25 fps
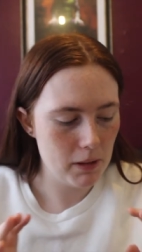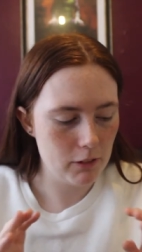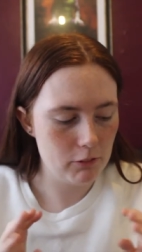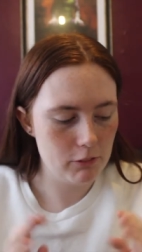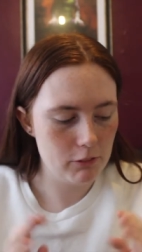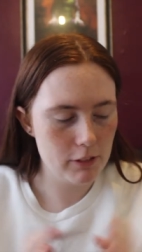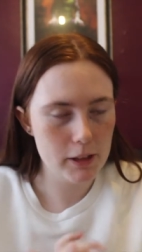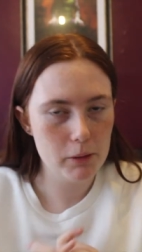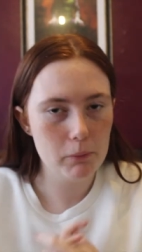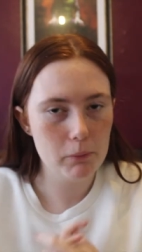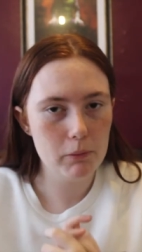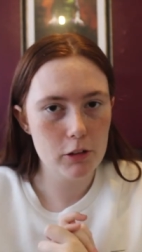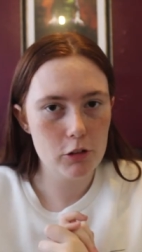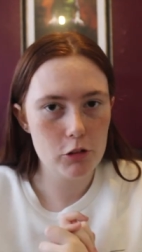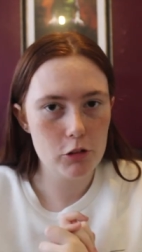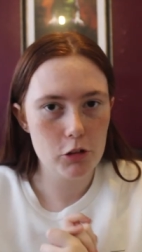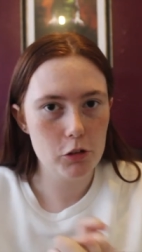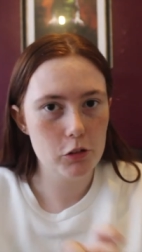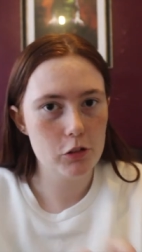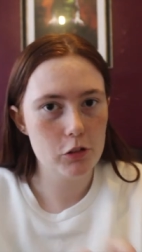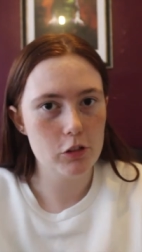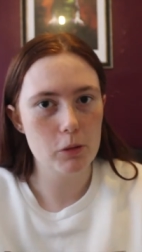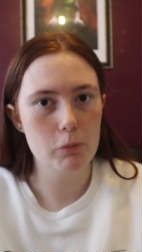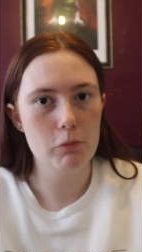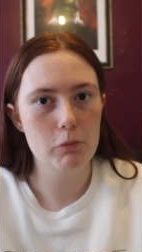I really want to
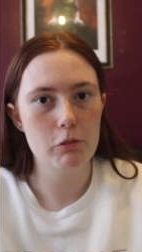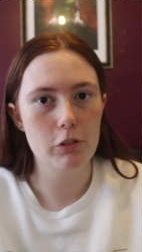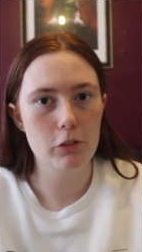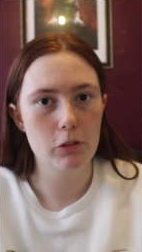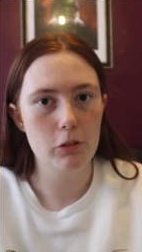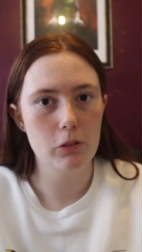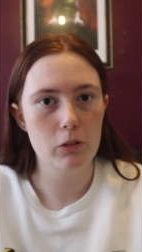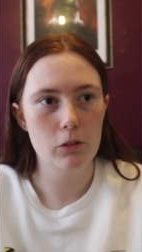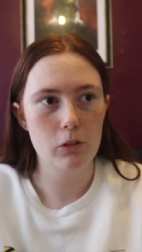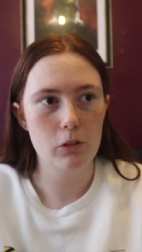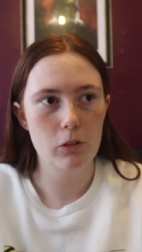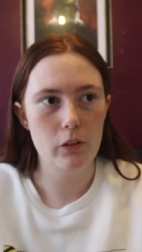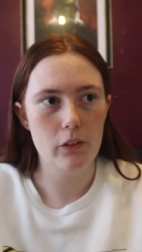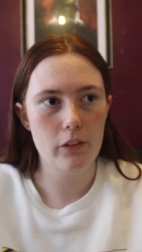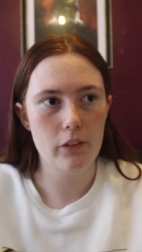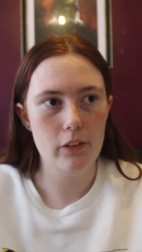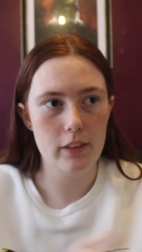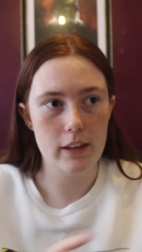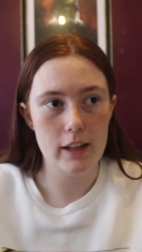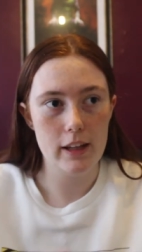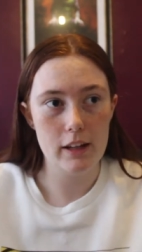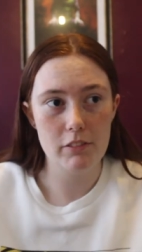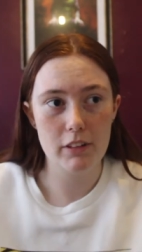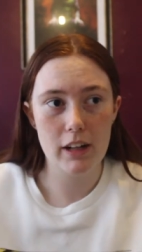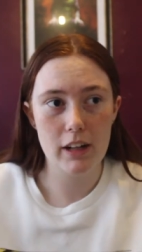do some for
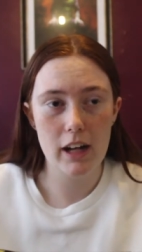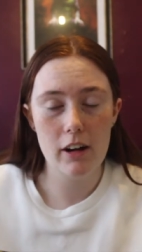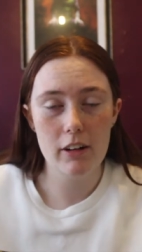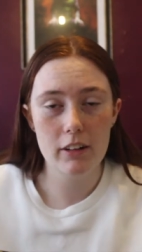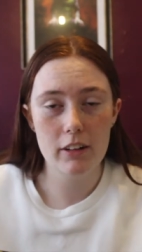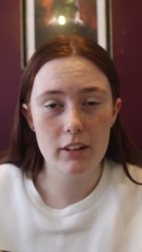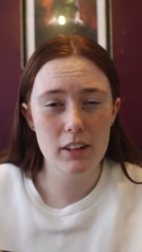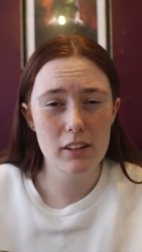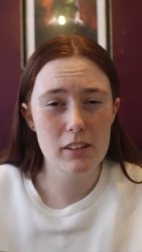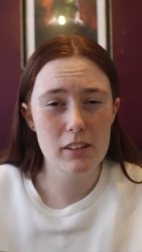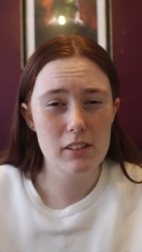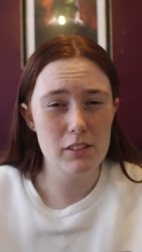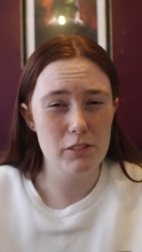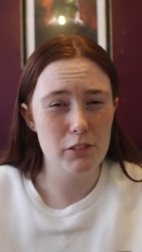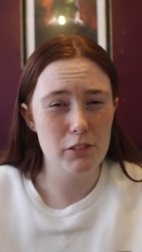the other characters.